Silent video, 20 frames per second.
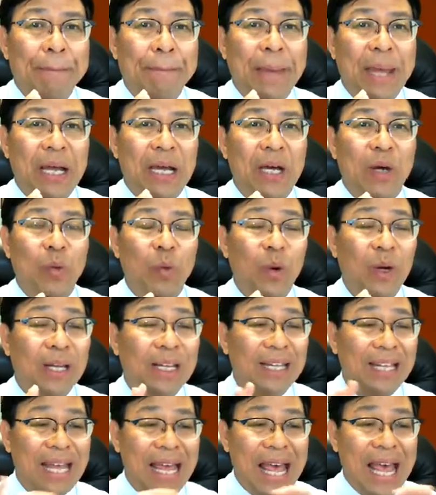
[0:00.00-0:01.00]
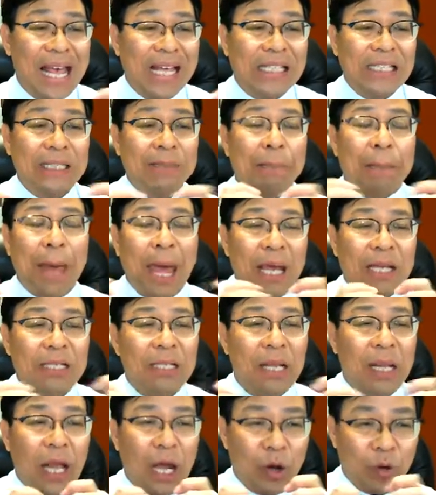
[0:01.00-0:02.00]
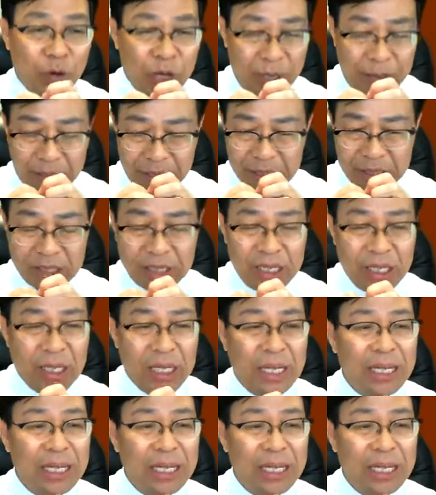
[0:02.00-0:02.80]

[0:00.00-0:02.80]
make a will special agreement.